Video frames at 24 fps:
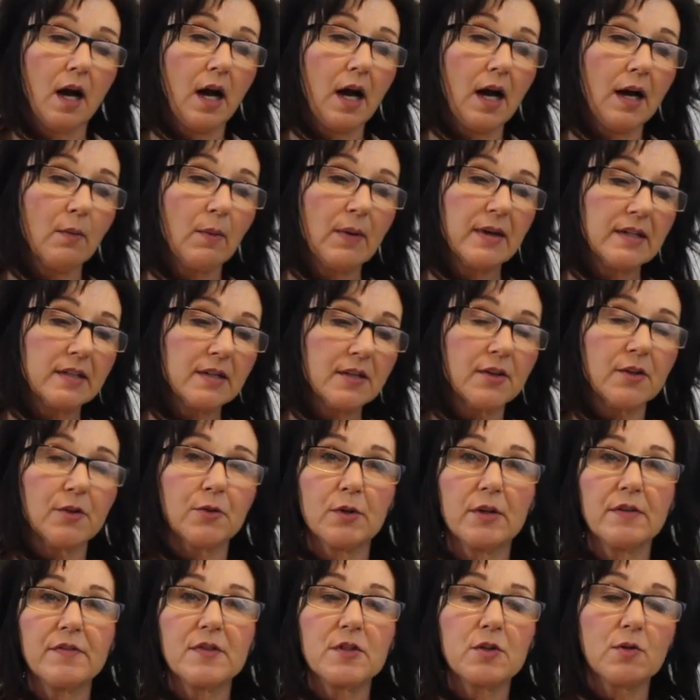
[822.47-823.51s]
I went to the
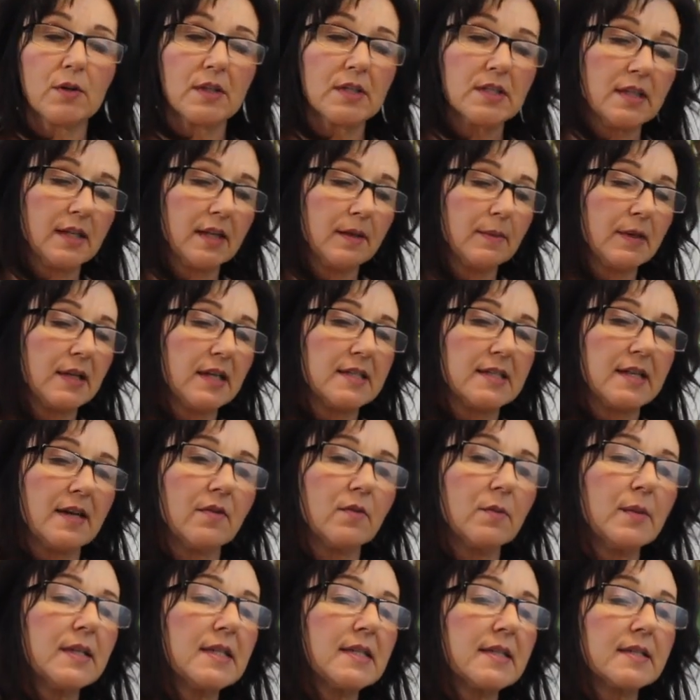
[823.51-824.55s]
thrift store today because
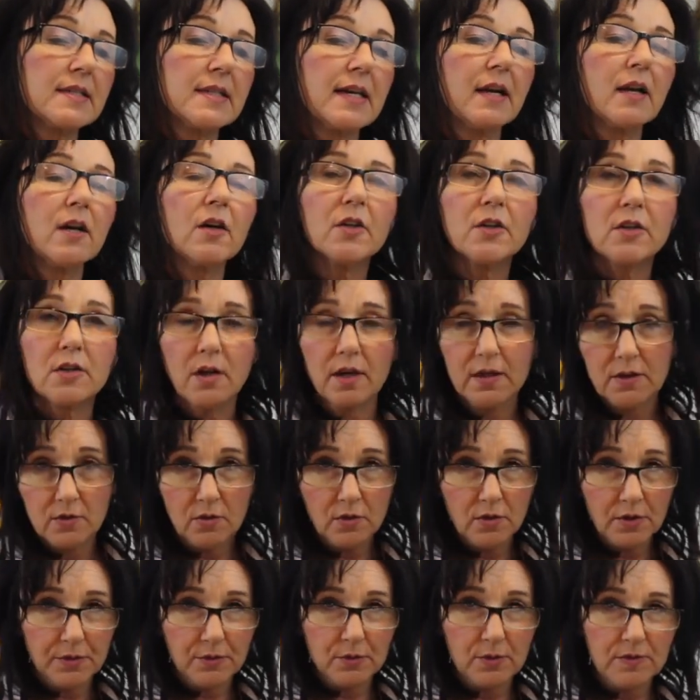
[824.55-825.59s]
everybody says, Carol, you got to
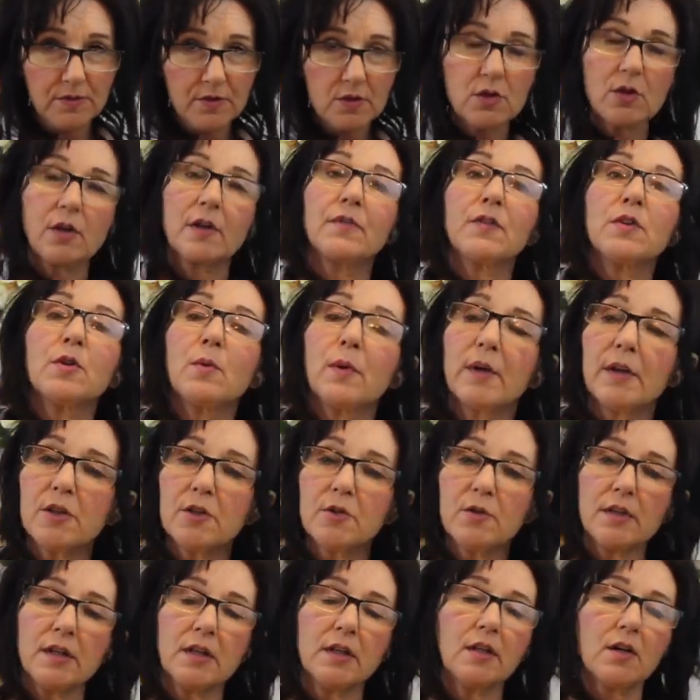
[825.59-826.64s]
go to the thrift store. If you want to
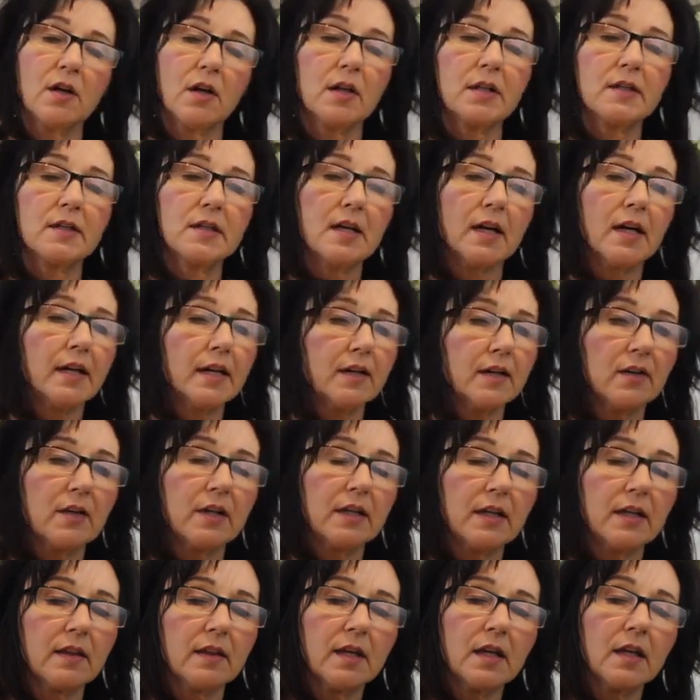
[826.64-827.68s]
do any yarn dyeing or
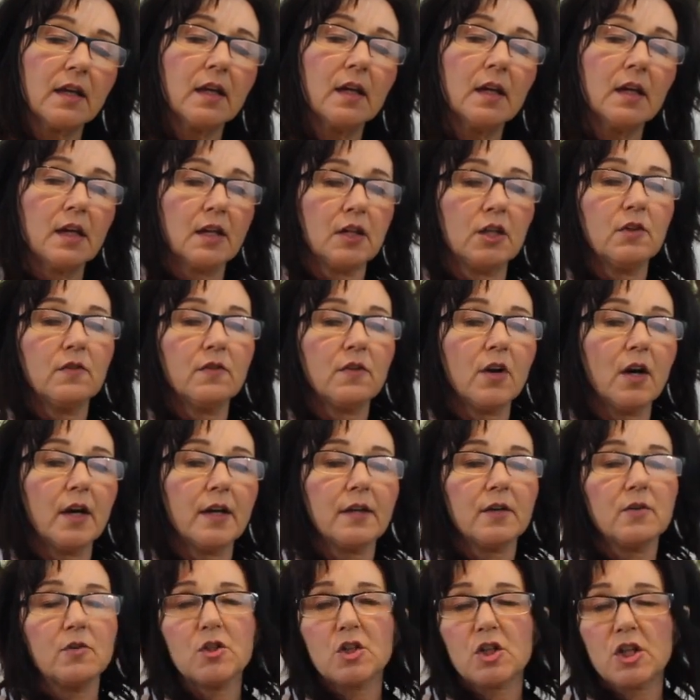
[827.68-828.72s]
anything, you've got
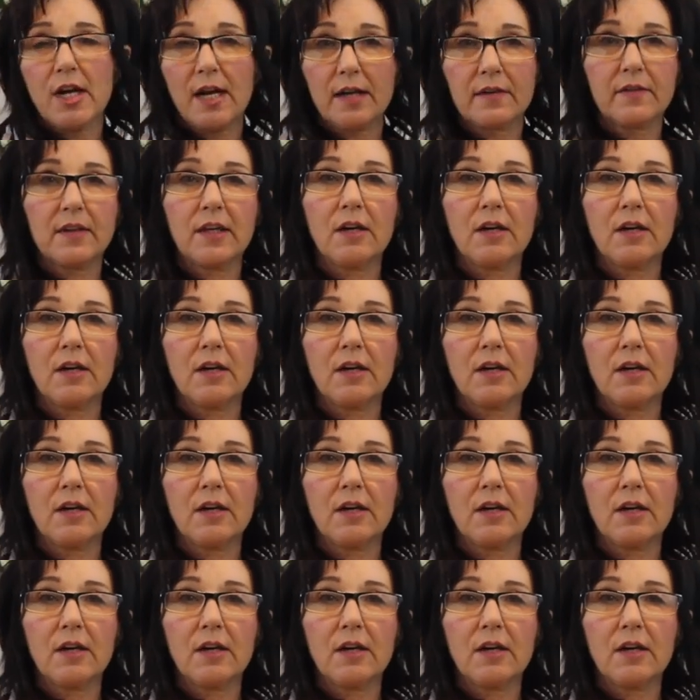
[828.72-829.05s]
to go check.